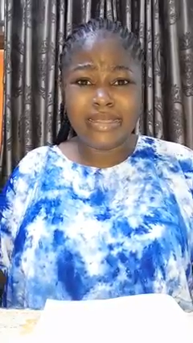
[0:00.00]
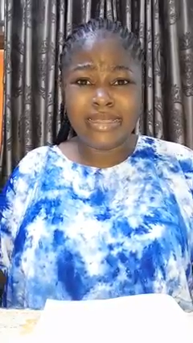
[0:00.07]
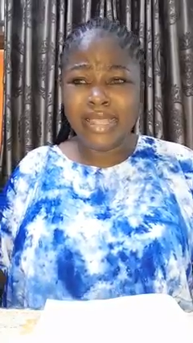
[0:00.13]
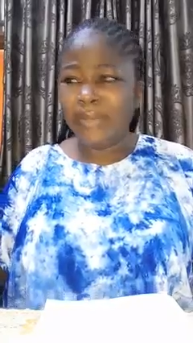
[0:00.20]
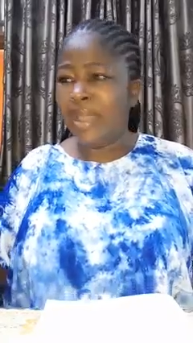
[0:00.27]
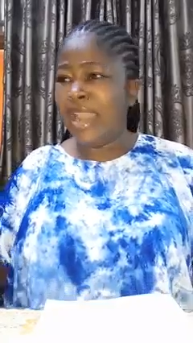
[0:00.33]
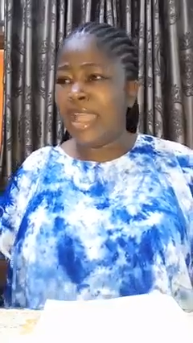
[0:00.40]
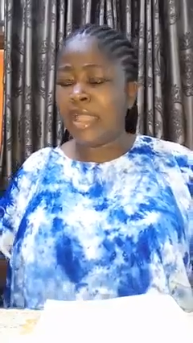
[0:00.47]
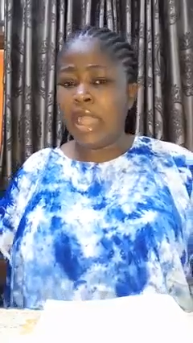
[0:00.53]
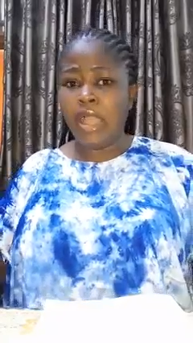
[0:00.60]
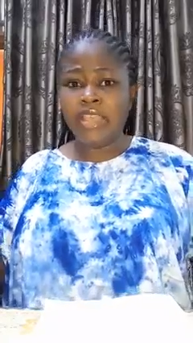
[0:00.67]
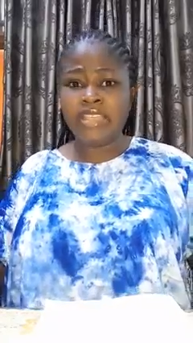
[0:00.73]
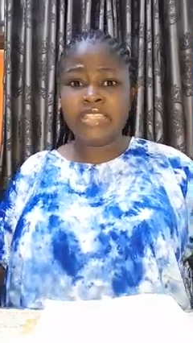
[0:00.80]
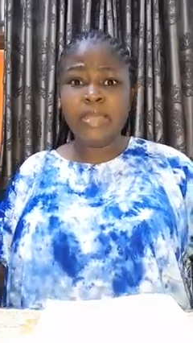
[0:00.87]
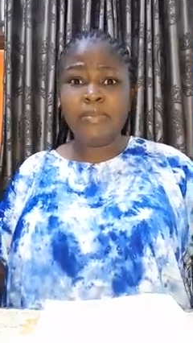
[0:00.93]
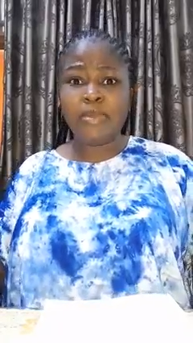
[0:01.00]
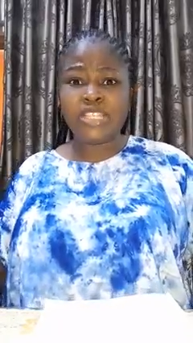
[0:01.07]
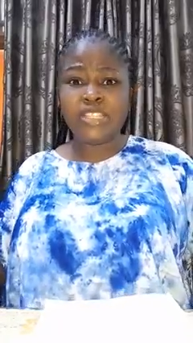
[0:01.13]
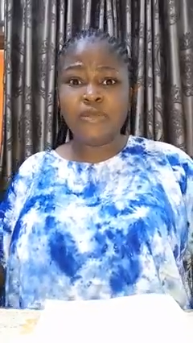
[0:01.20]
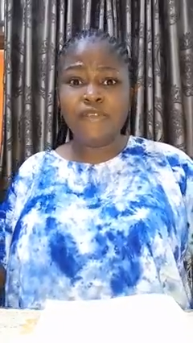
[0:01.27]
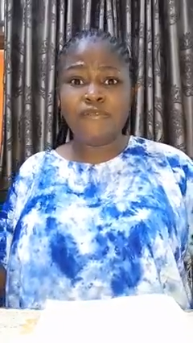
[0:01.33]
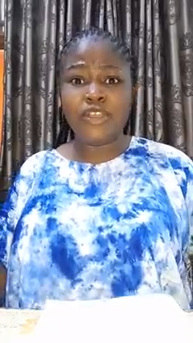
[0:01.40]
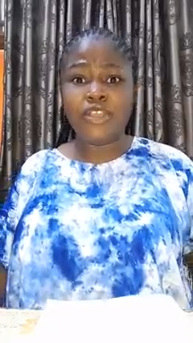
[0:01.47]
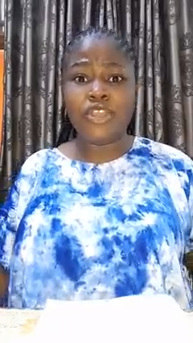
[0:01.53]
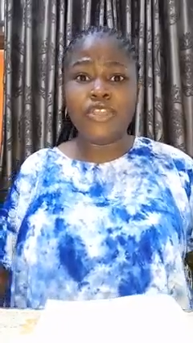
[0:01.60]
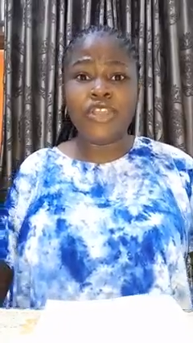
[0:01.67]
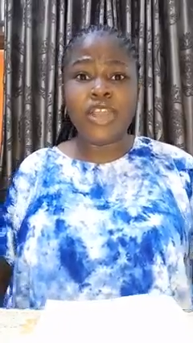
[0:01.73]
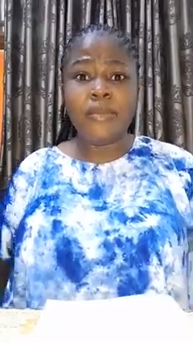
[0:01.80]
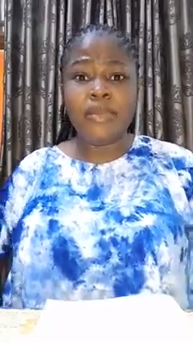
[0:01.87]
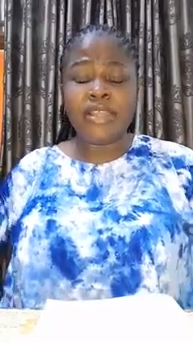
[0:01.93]
They were like, is it possible for your
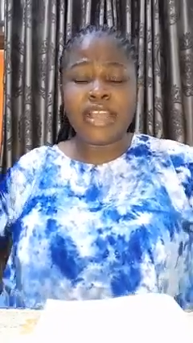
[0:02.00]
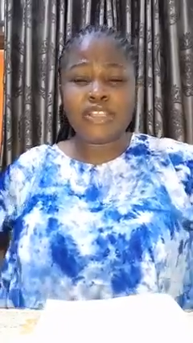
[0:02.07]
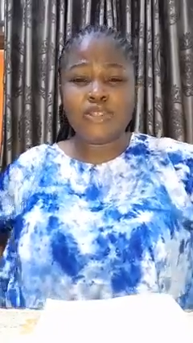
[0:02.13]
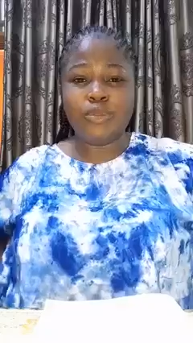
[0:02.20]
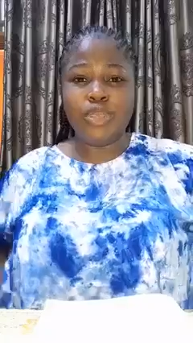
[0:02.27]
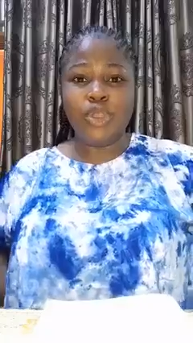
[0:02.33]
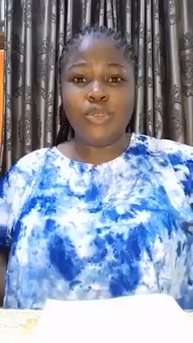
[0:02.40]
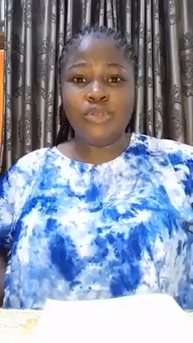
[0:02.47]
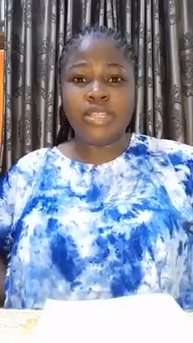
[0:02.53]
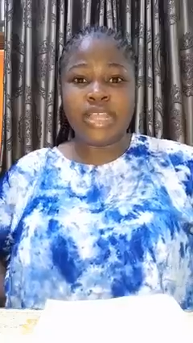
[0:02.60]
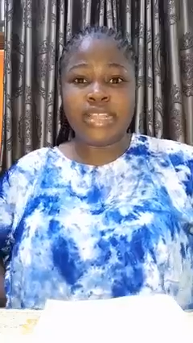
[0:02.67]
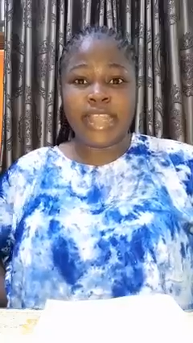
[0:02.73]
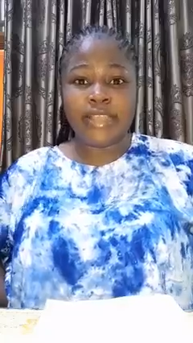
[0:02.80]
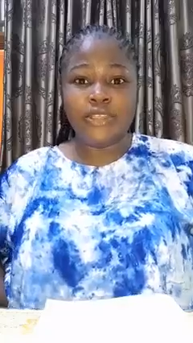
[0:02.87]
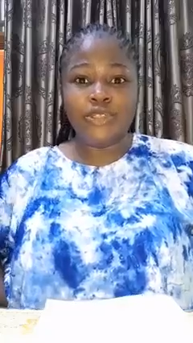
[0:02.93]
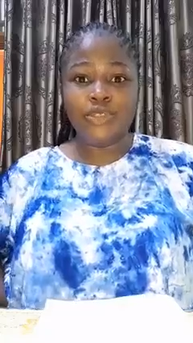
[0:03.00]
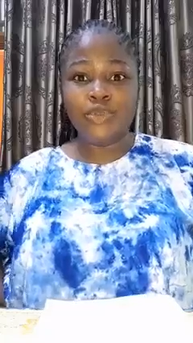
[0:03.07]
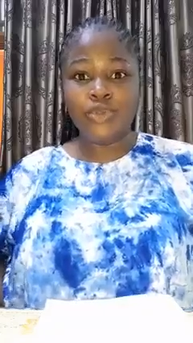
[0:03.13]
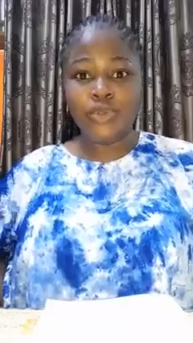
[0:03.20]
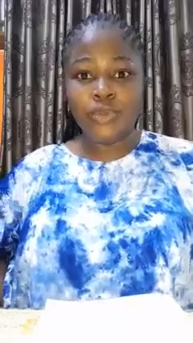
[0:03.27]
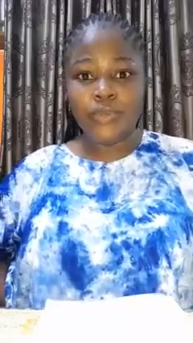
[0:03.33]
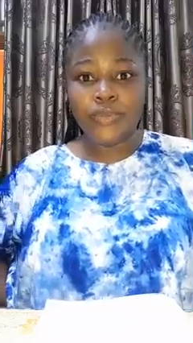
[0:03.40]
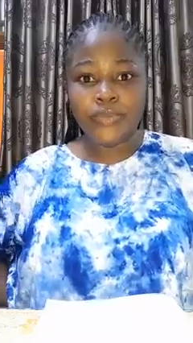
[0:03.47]
younger brother to be older than you?